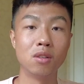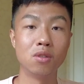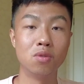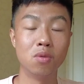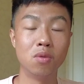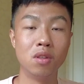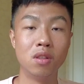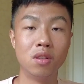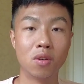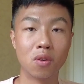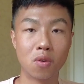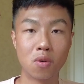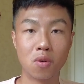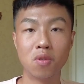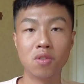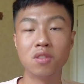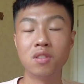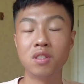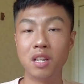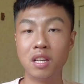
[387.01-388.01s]
during the
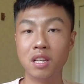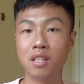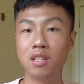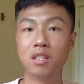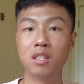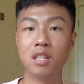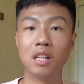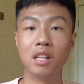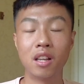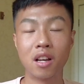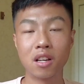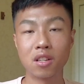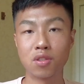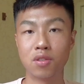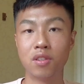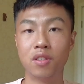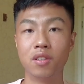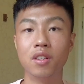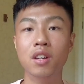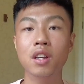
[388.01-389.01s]
course is the
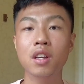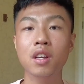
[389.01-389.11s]
lecturer.